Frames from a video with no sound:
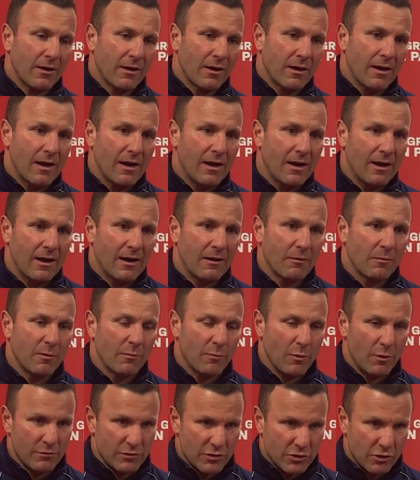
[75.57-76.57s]
Uh, we
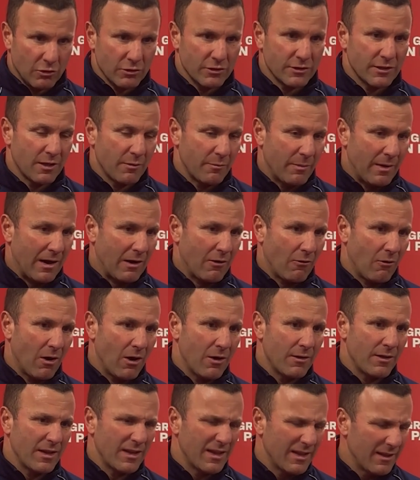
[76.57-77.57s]
moved Stodds to the back row.
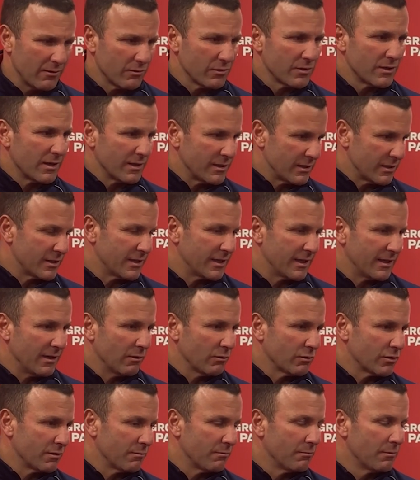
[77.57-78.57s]
Yeah, was, as I said, there
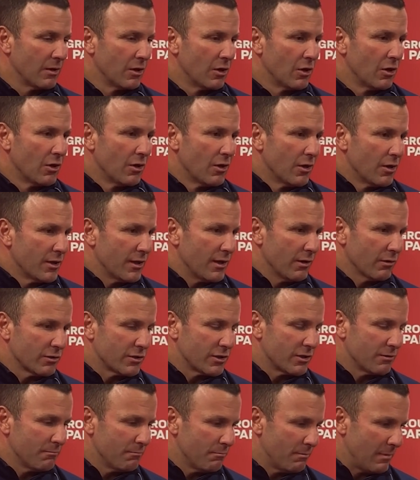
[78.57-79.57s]
was some there was
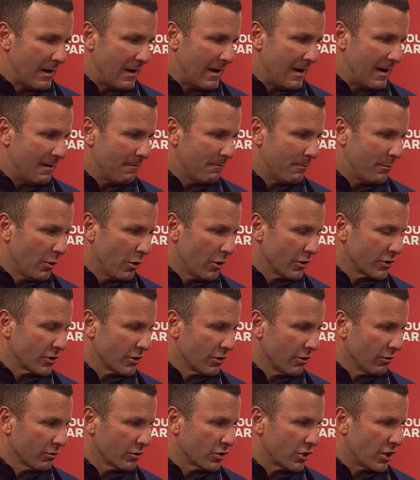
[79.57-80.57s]
some uh,
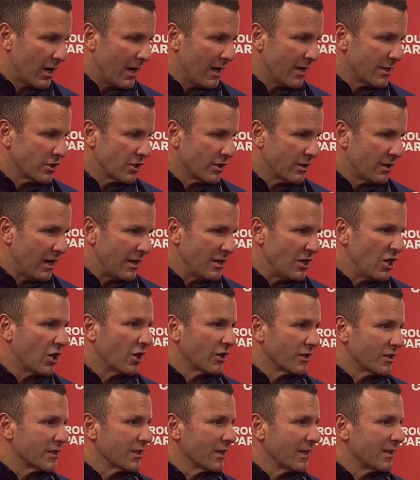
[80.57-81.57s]
personnel change, and, and you
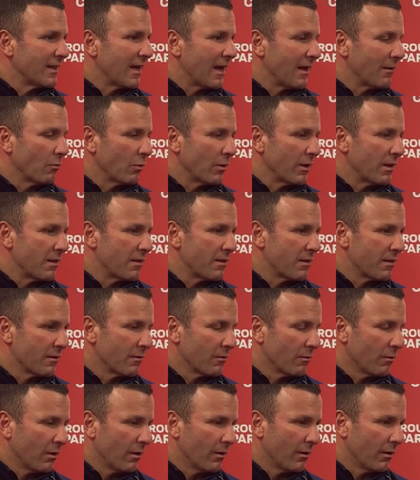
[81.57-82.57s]
could see that with
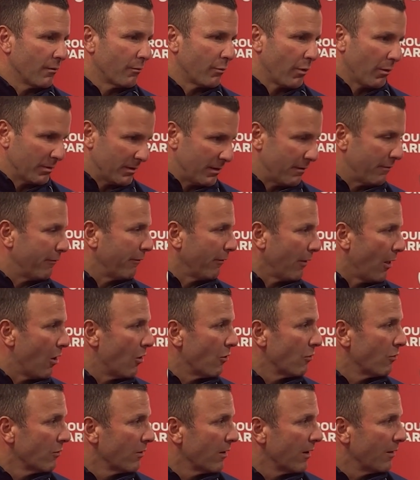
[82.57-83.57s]
probably the flow
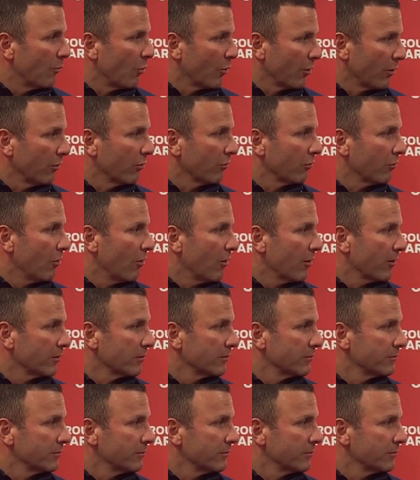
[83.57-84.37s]
and what it looked like.